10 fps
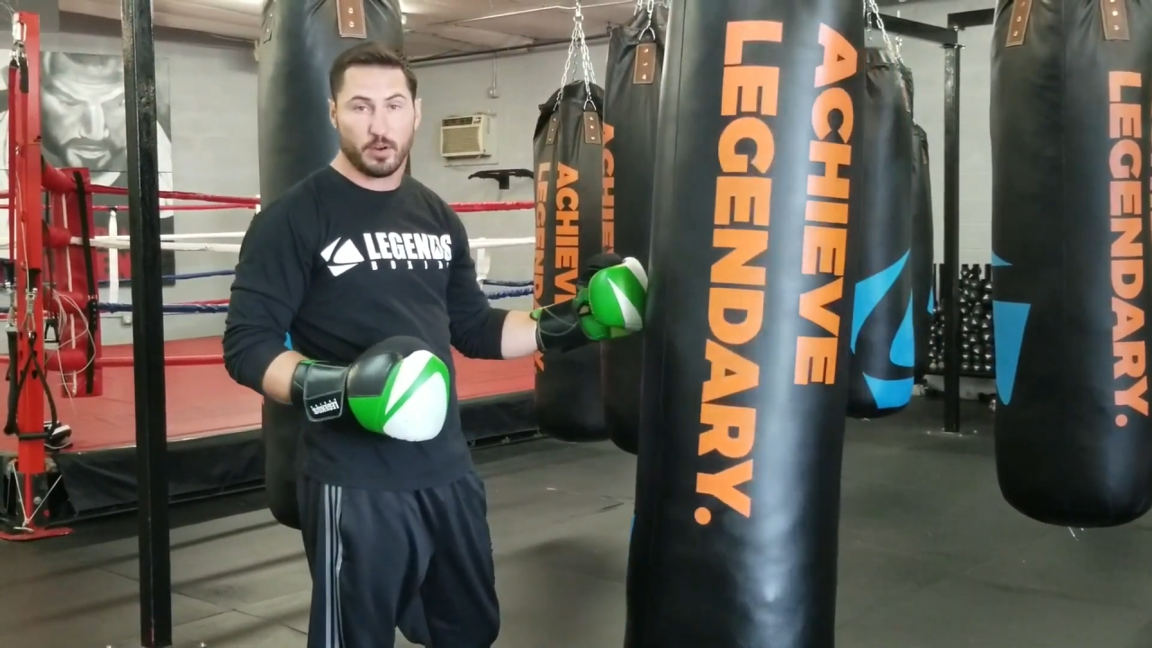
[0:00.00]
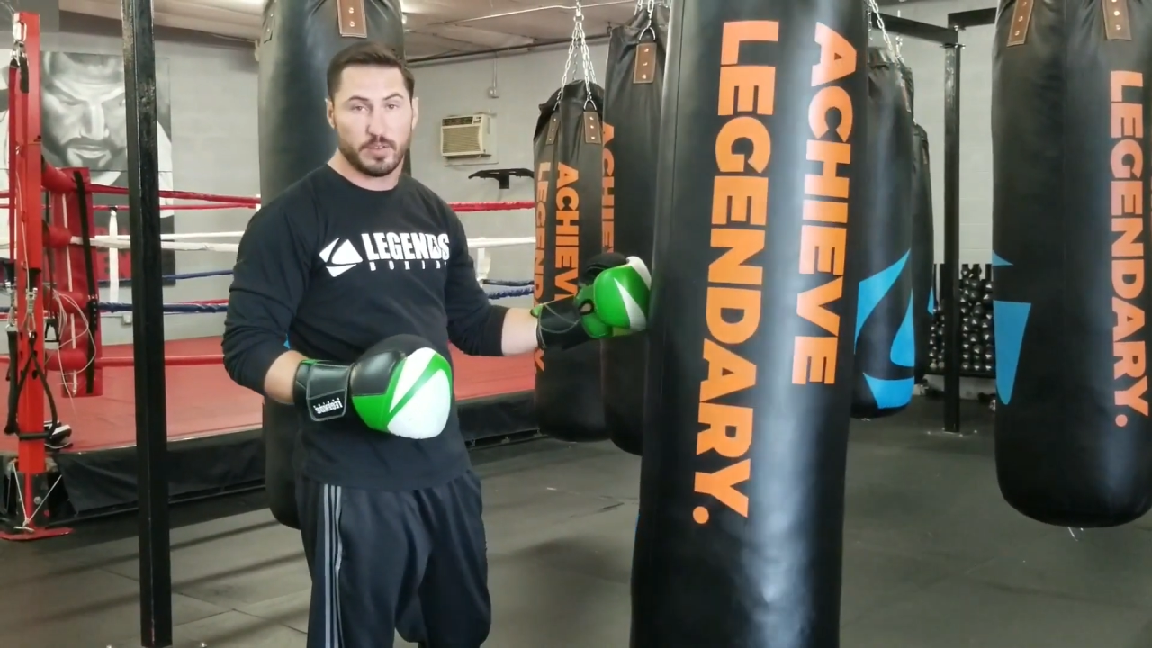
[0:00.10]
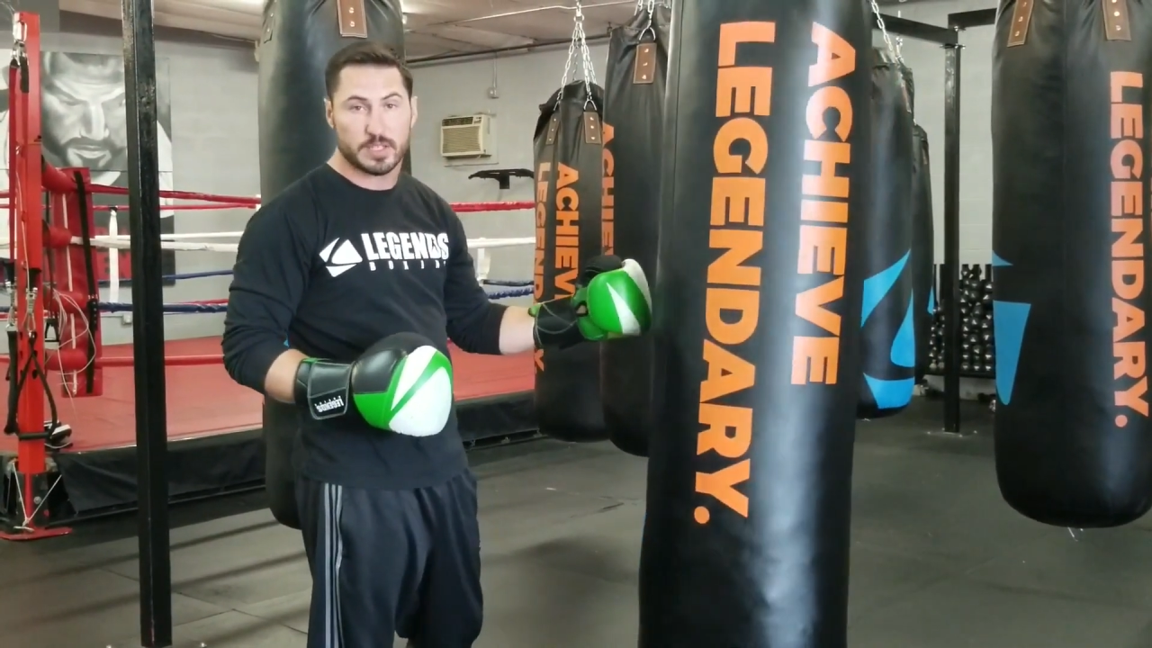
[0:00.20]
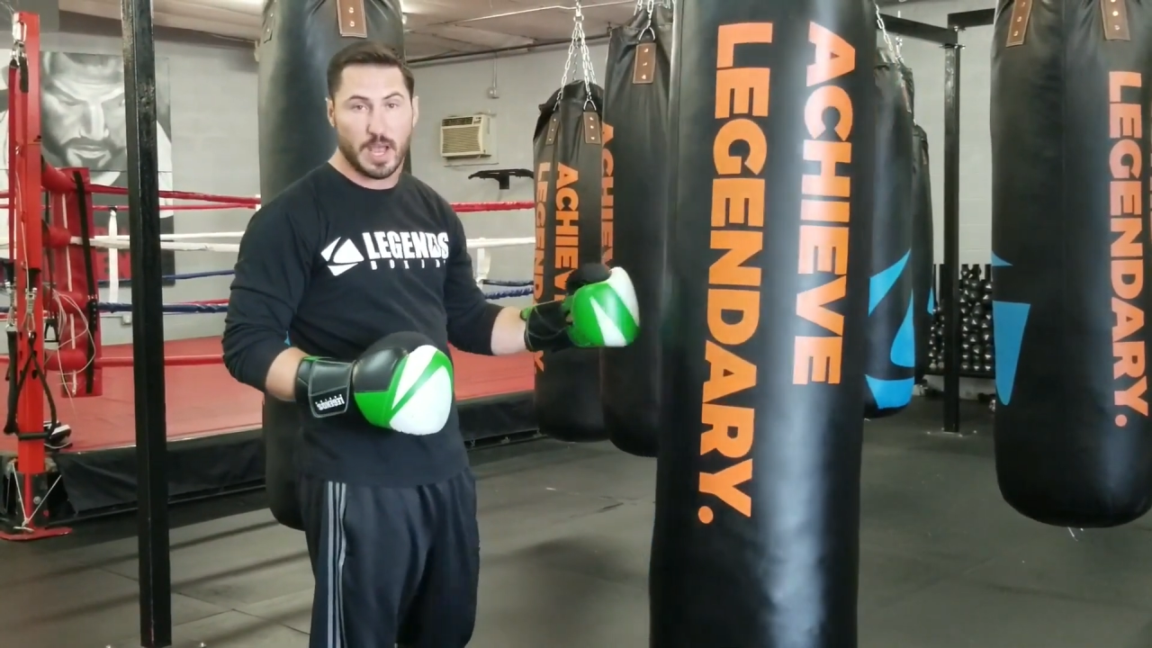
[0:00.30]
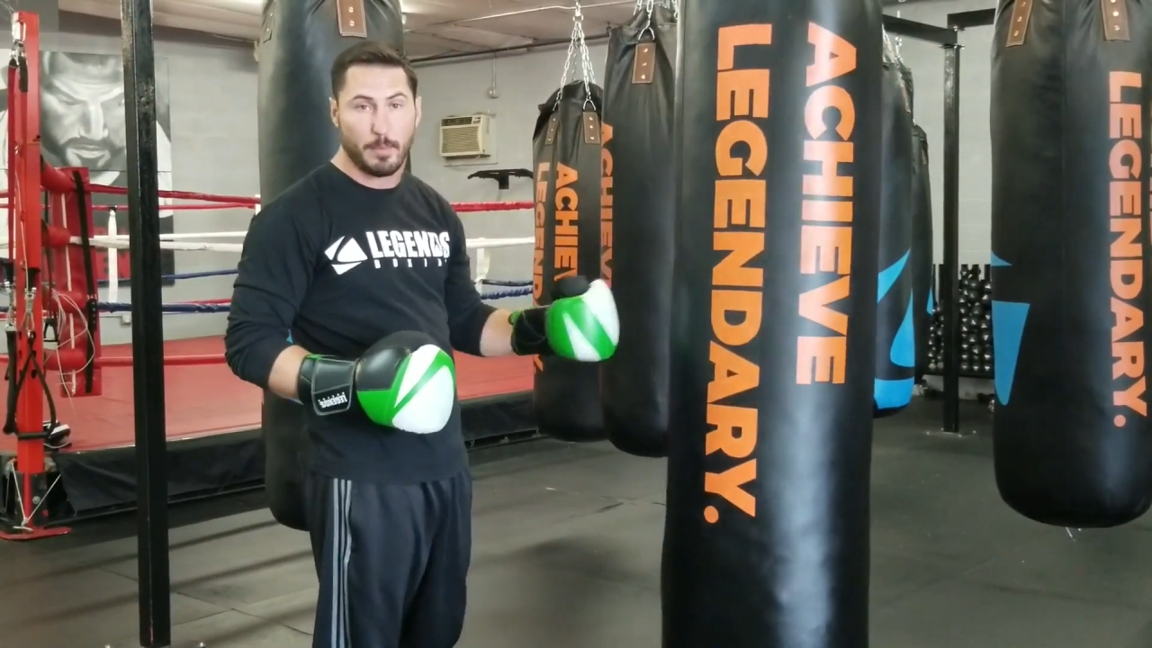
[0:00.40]
over
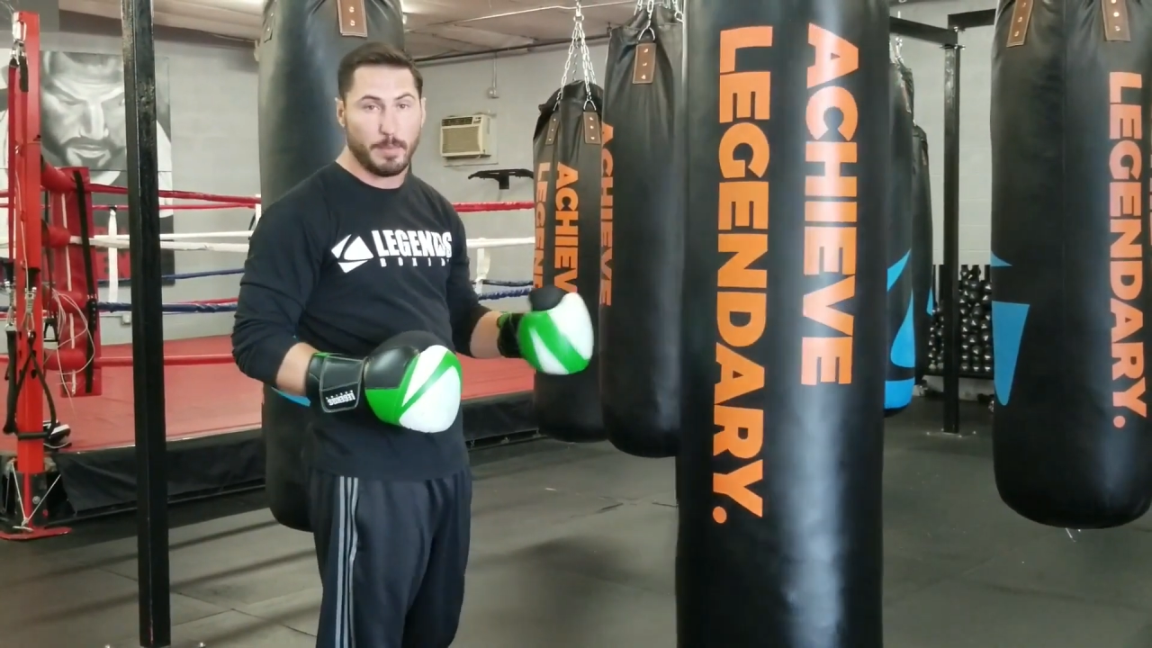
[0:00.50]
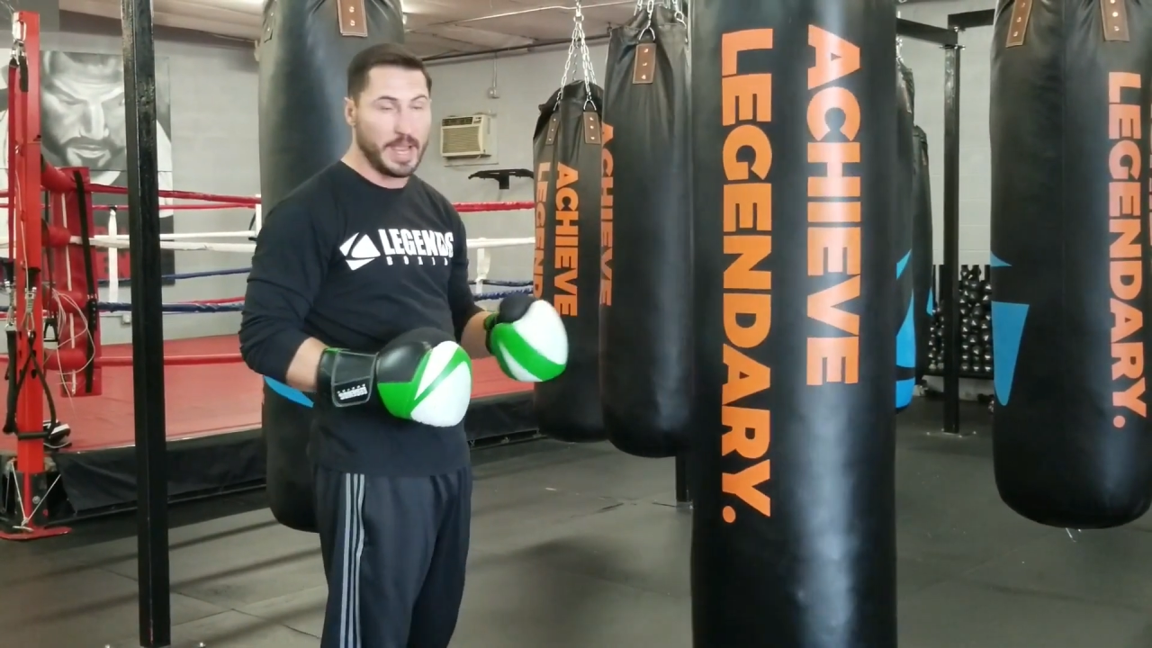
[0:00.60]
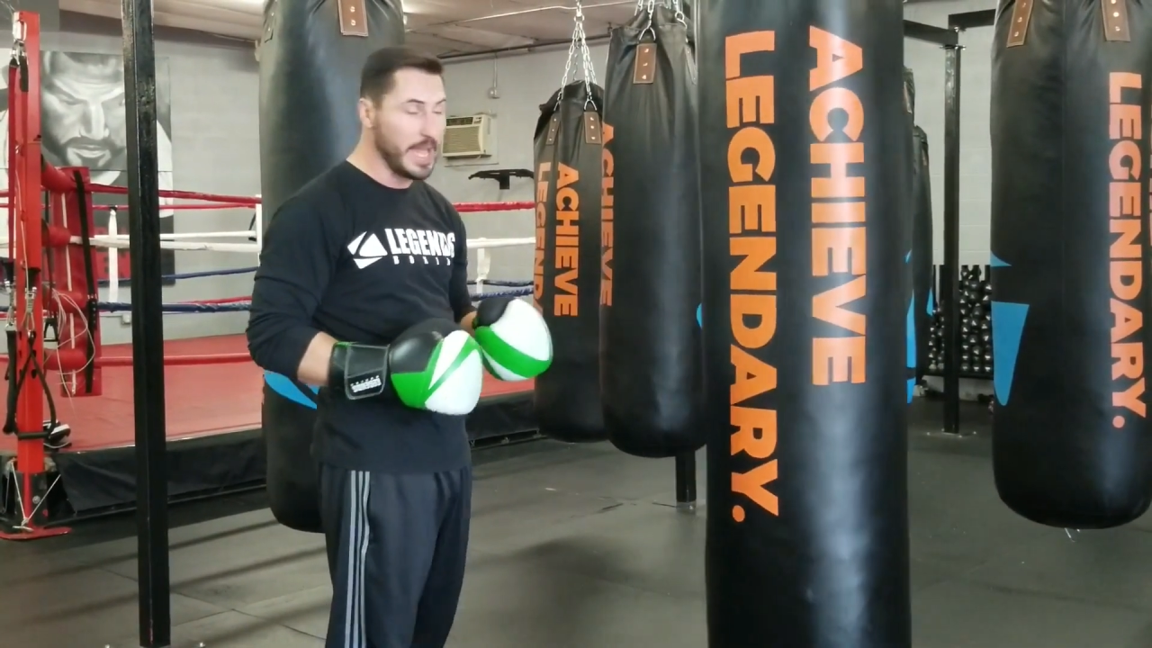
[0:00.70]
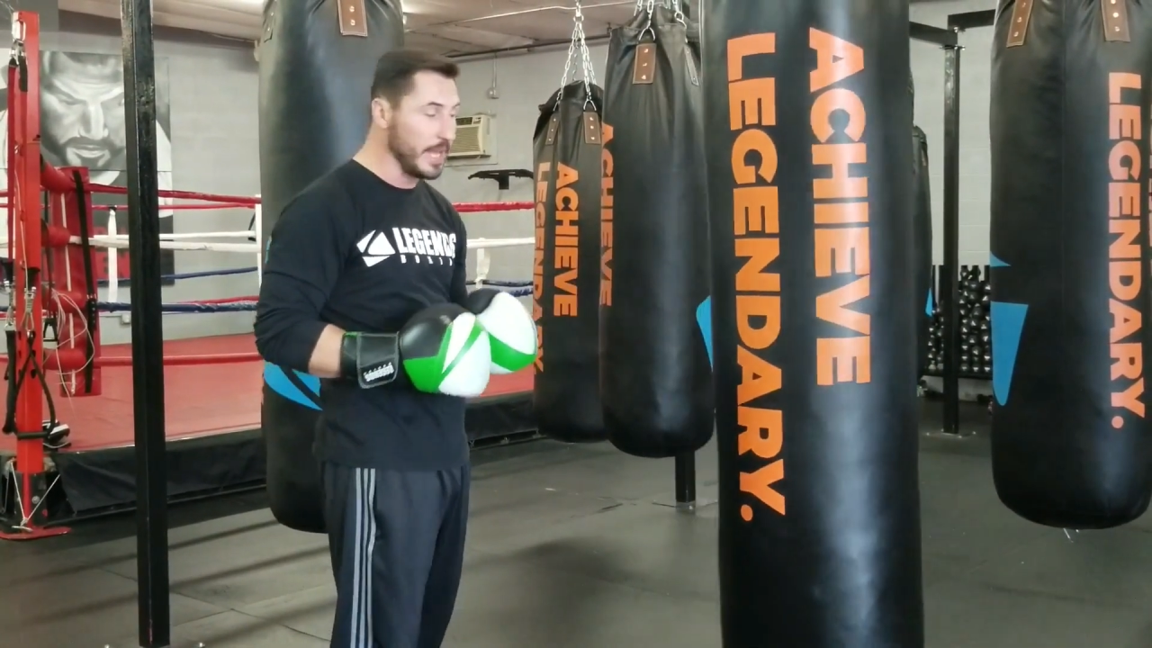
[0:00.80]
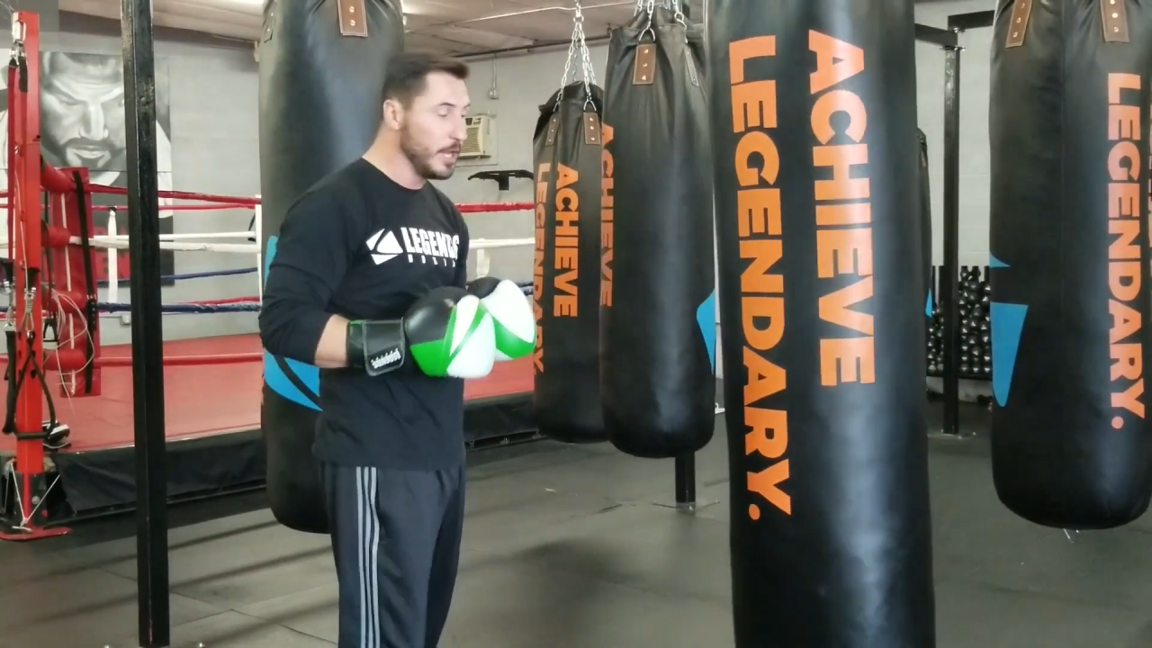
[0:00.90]
the top of my
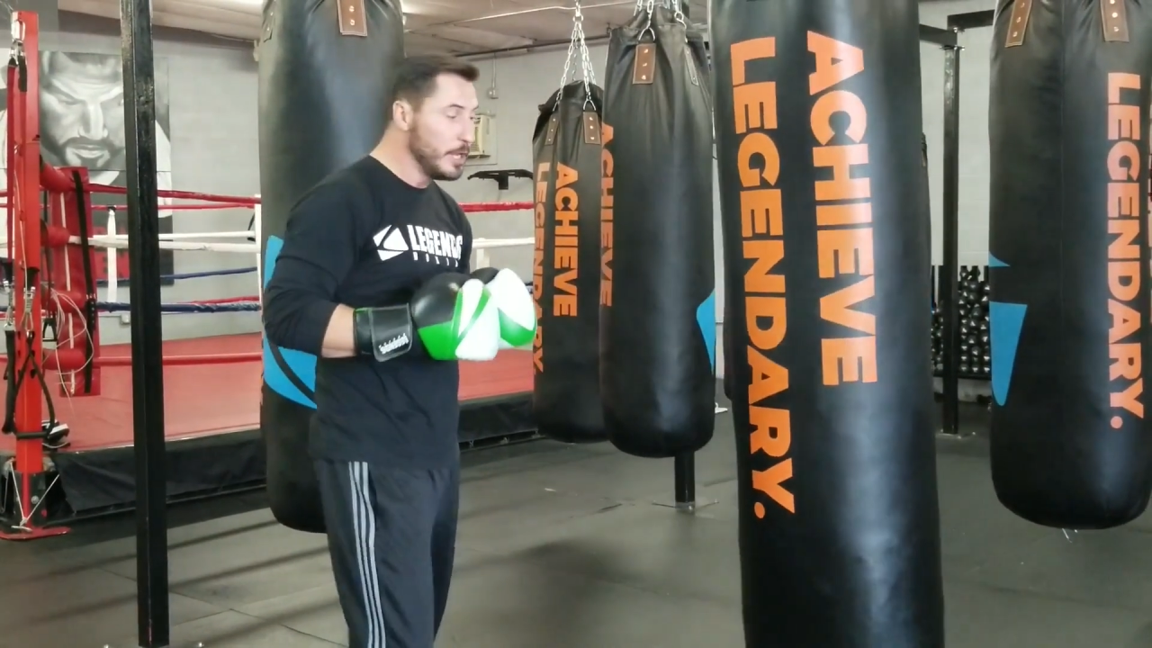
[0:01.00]
head.